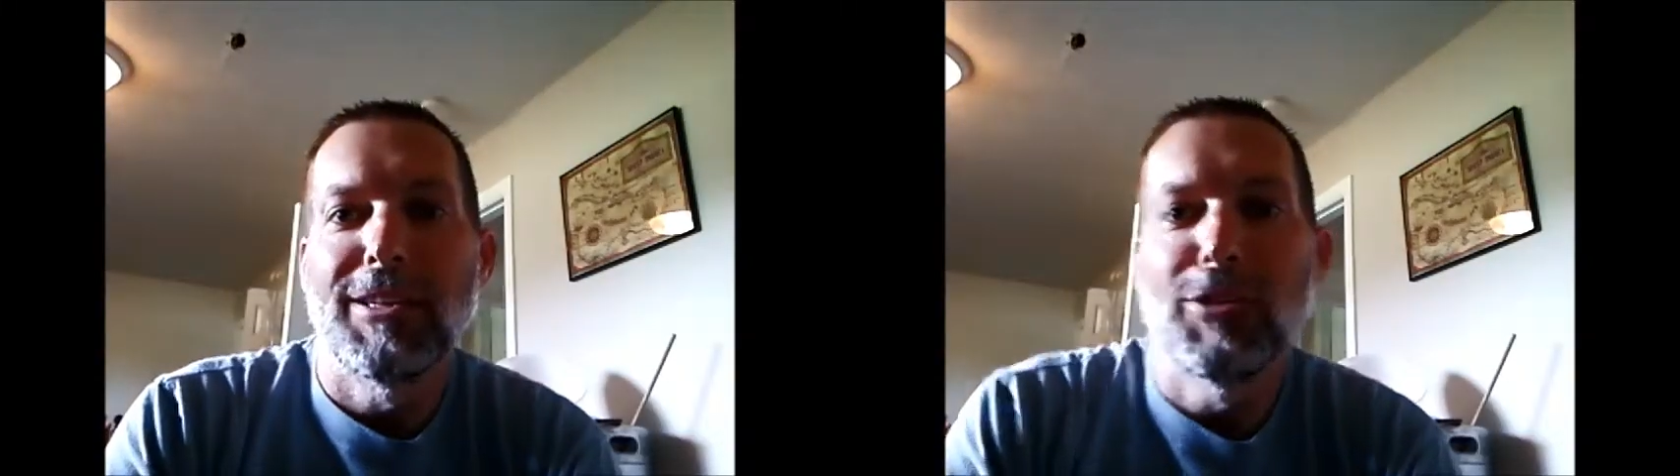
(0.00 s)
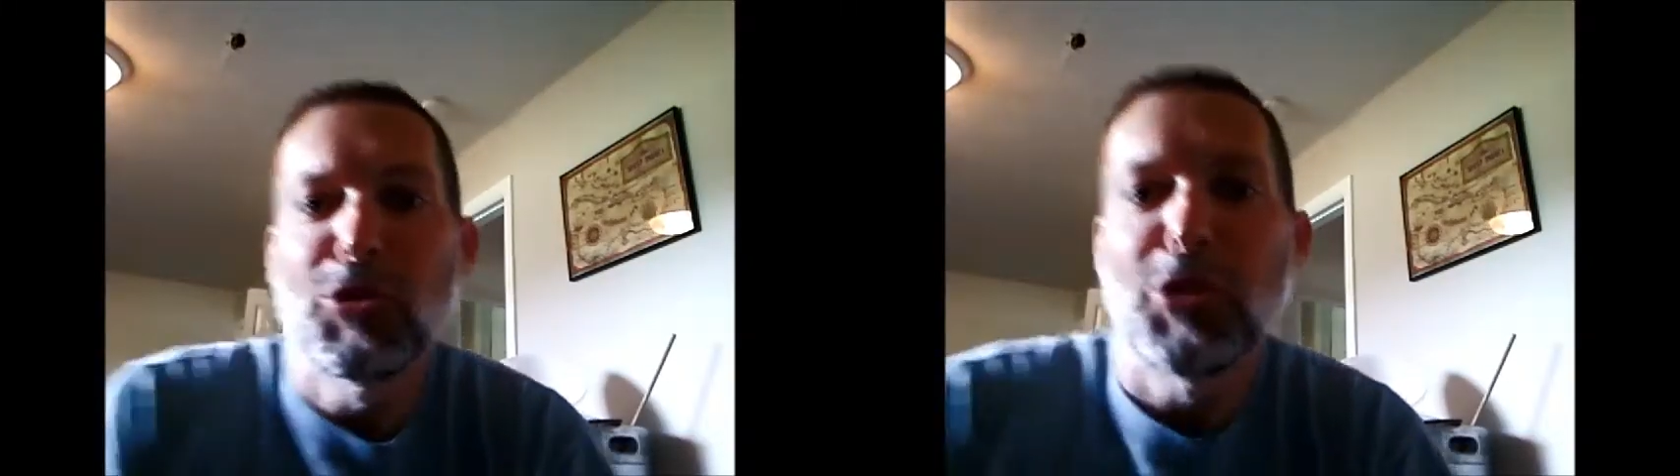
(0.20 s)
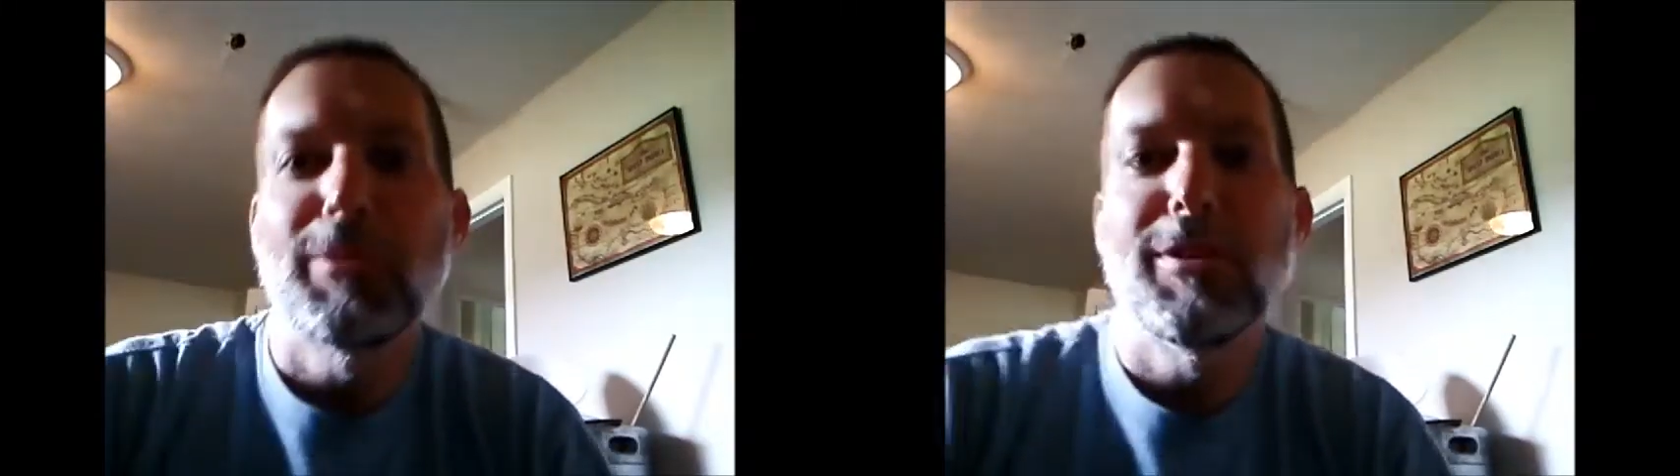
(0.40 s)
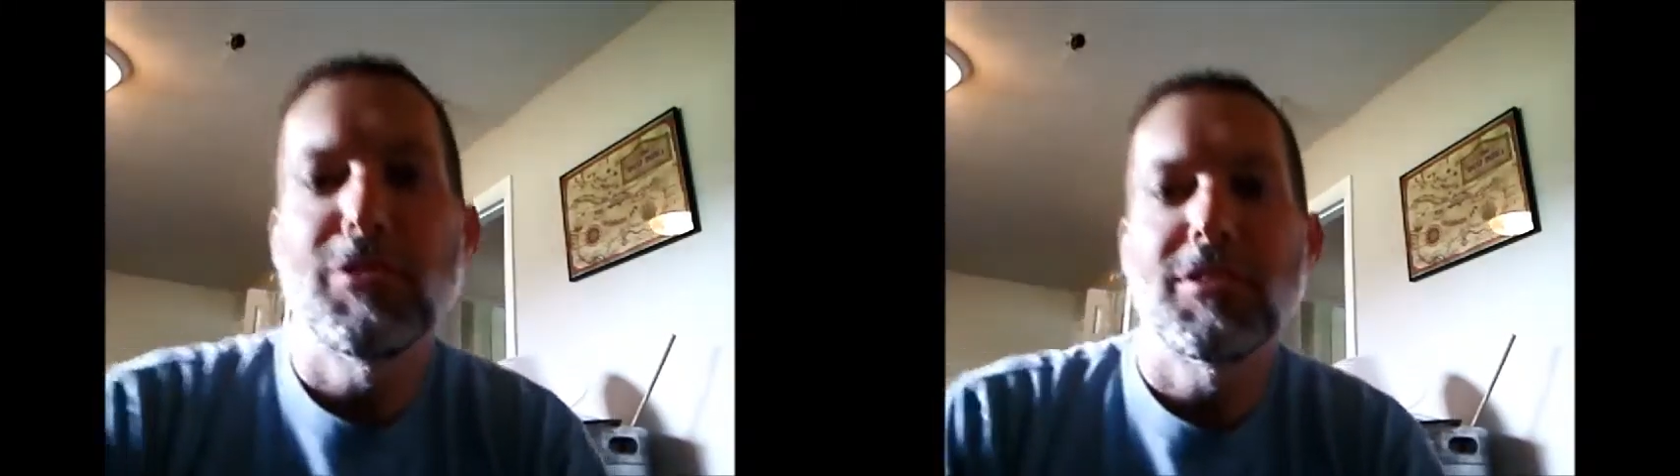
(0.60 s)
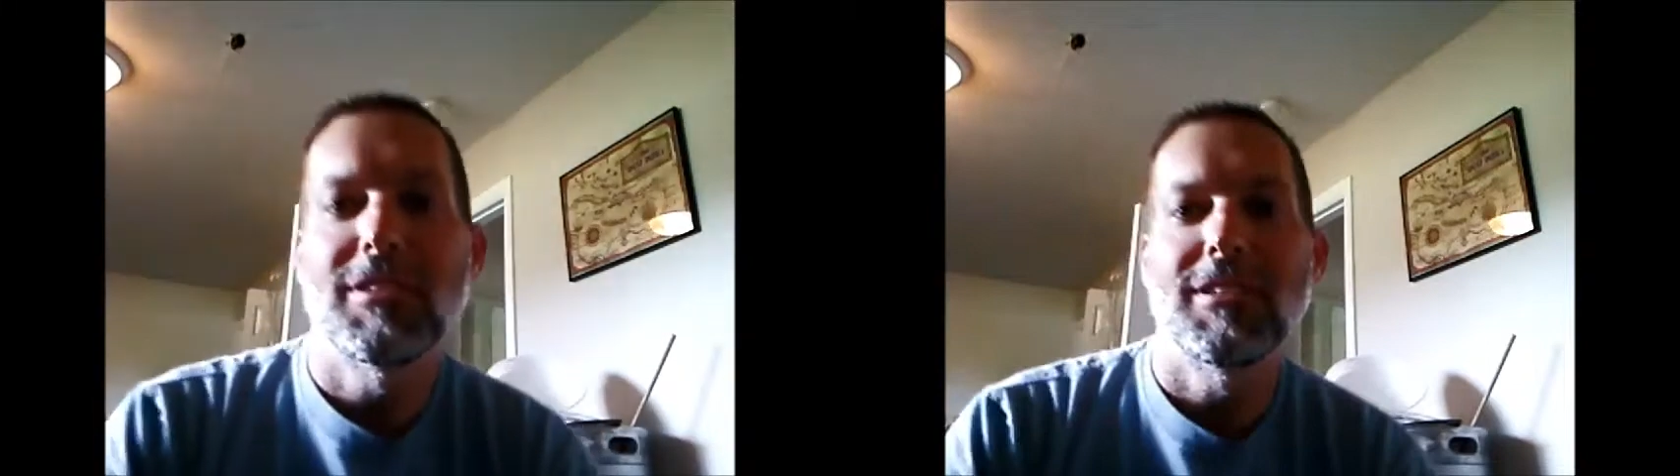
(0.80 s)
Hey
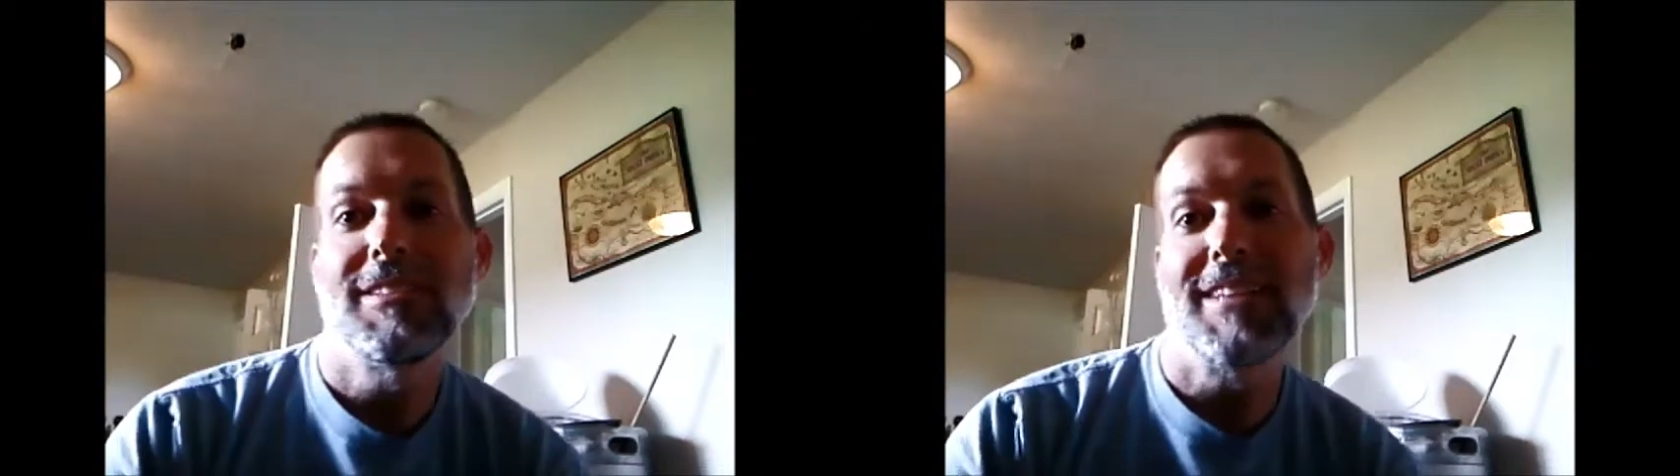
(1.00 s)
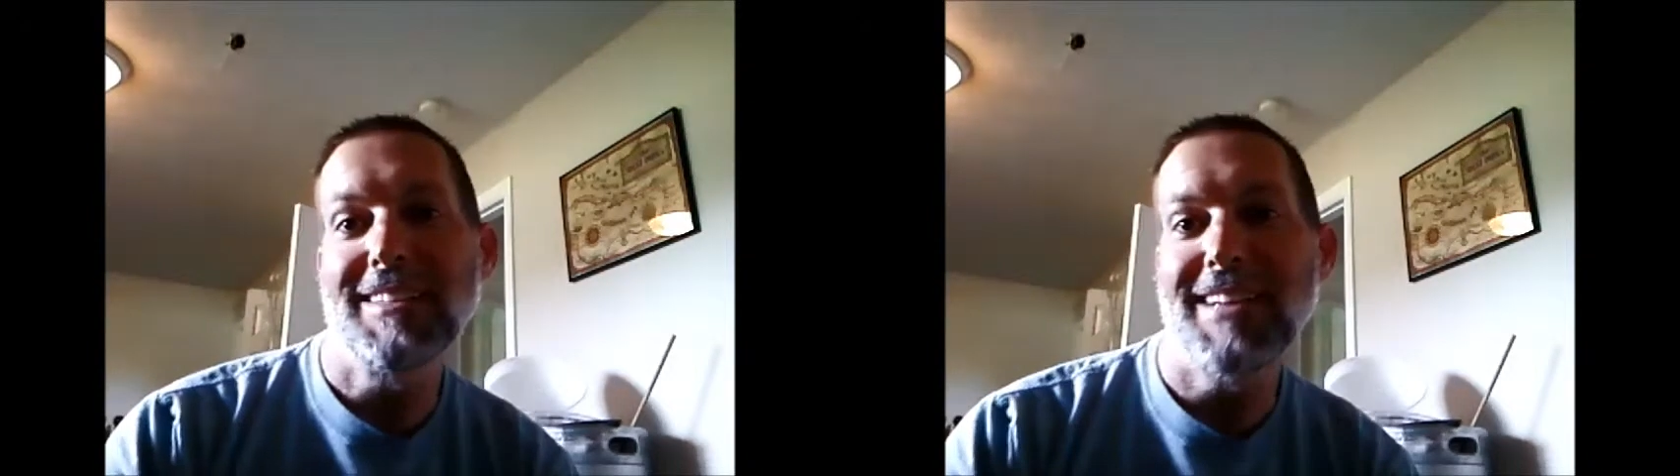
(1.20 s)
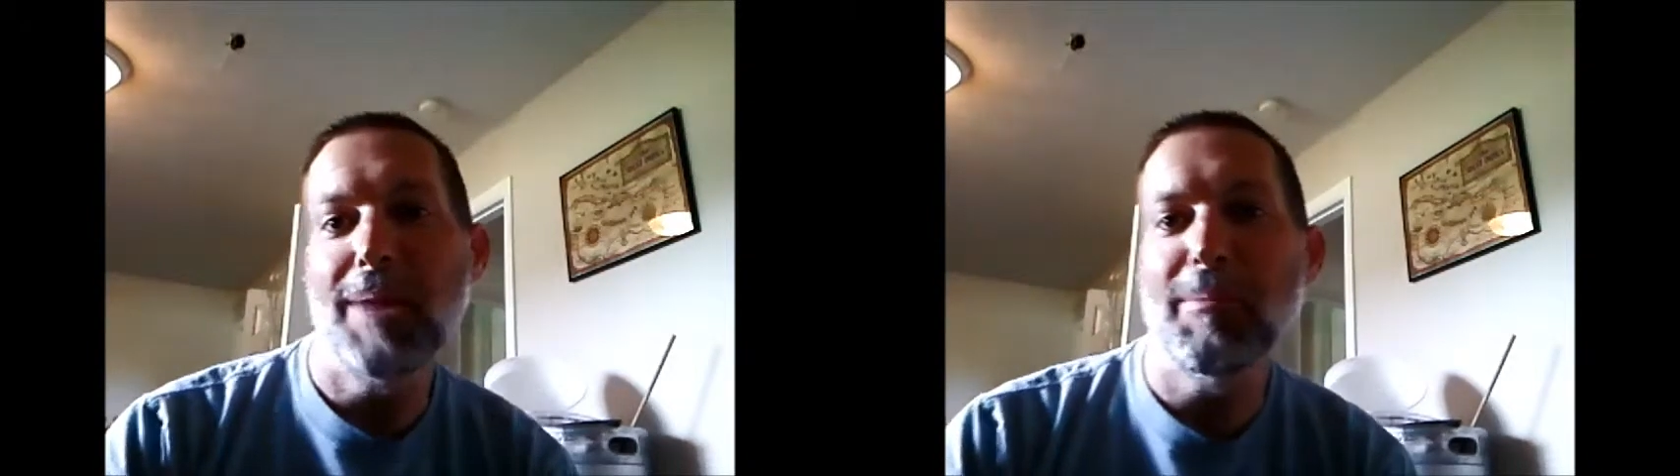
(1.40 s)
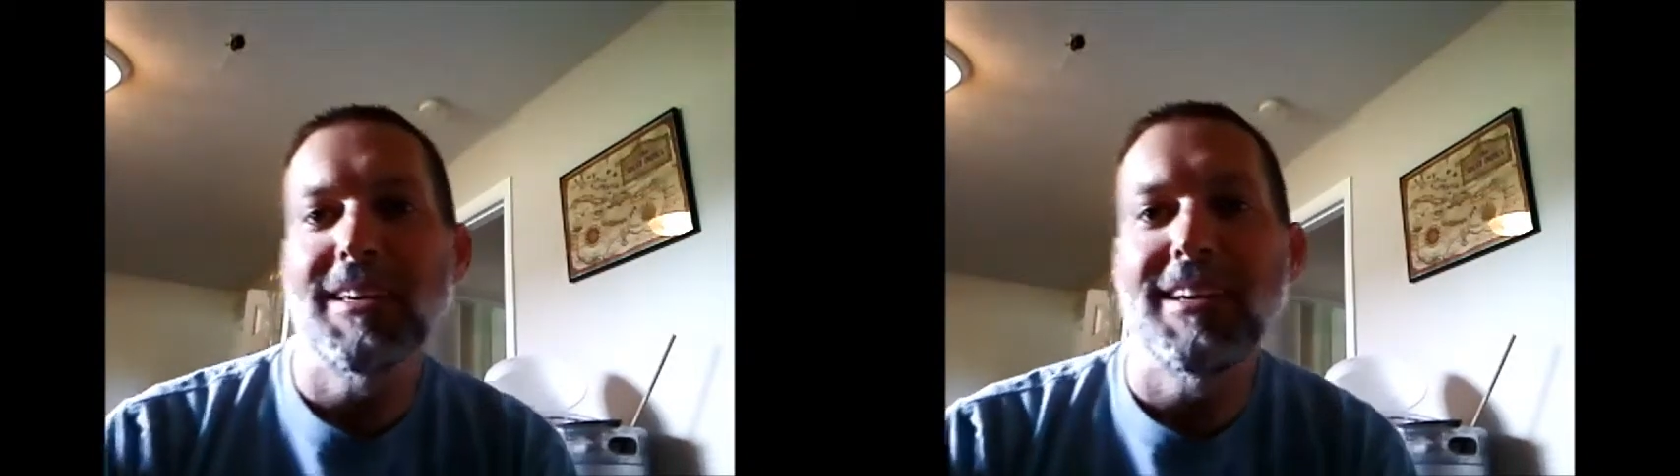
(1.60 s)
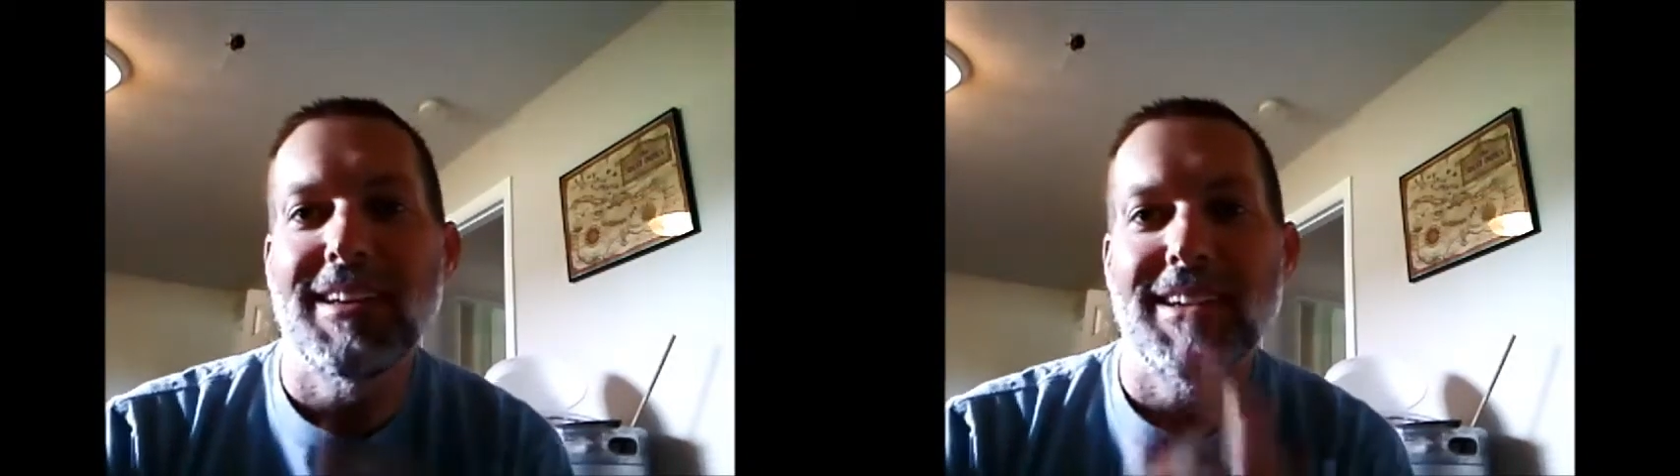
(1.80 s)
YouTubers, it's that time
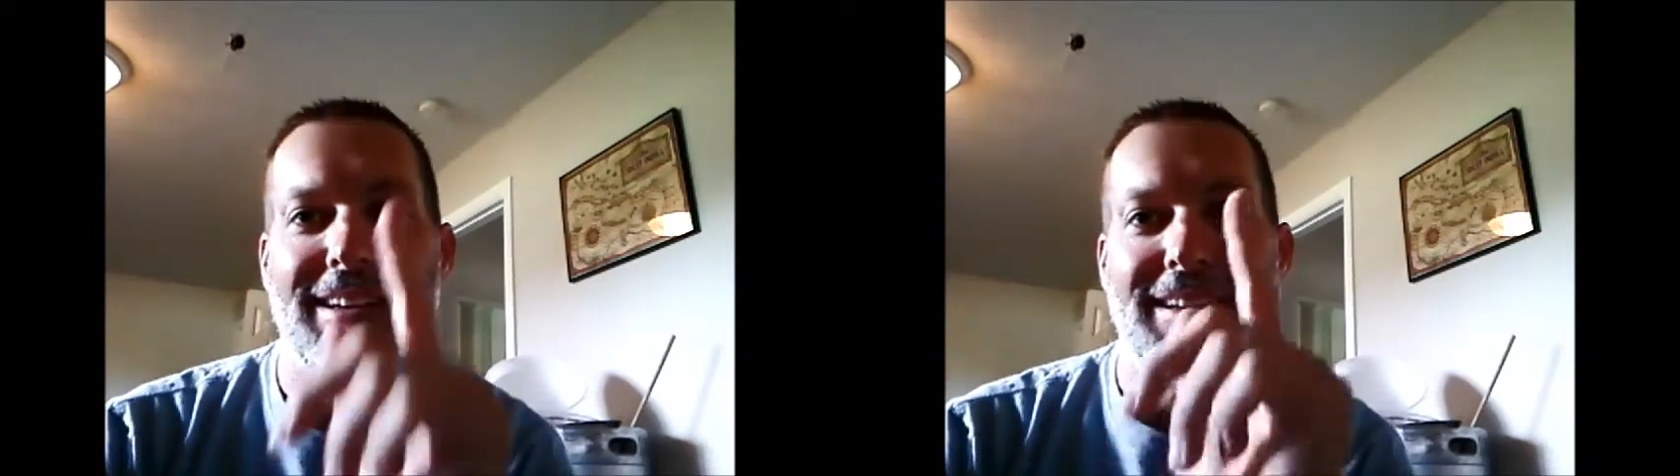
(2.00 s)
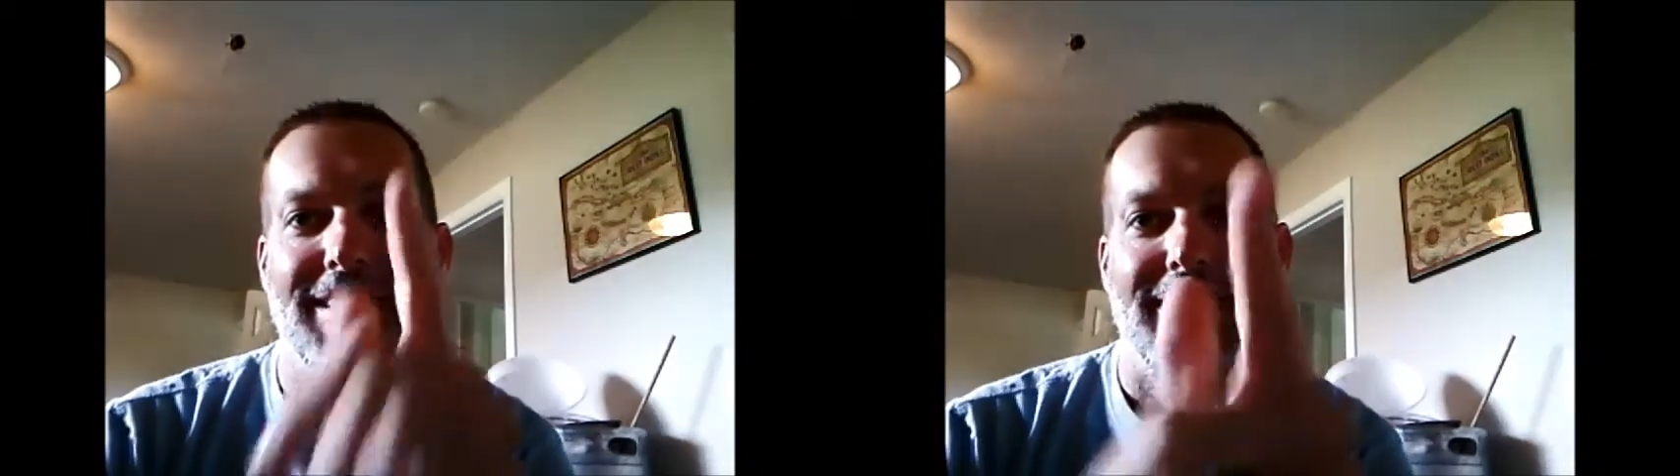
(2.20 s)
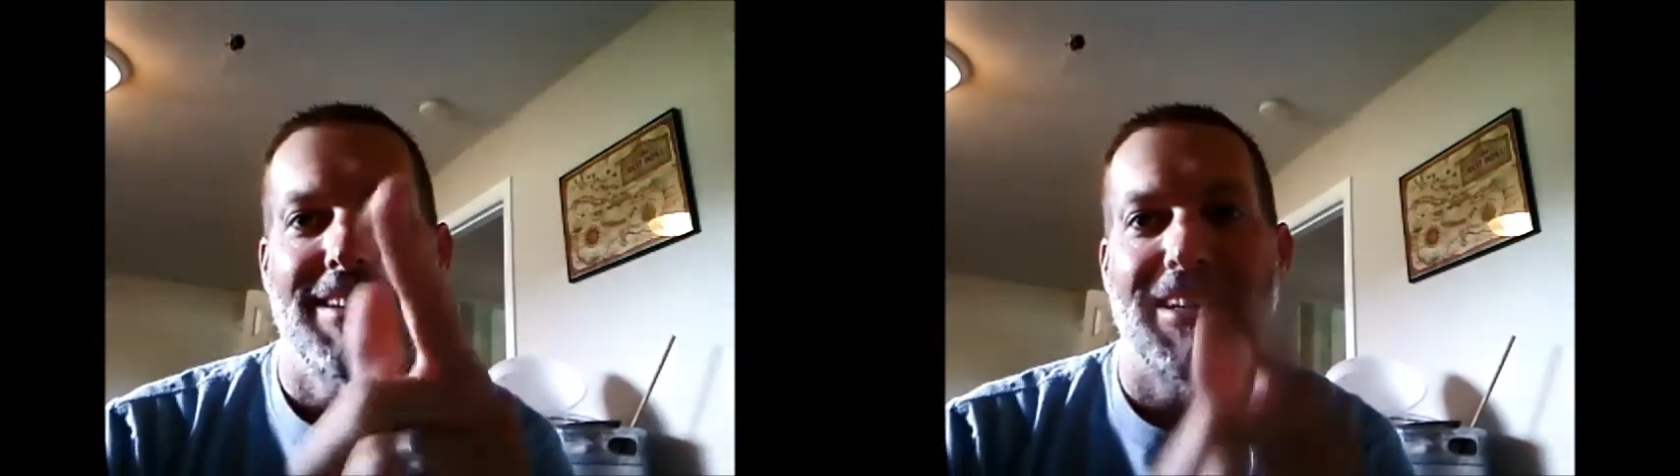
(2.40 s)
again,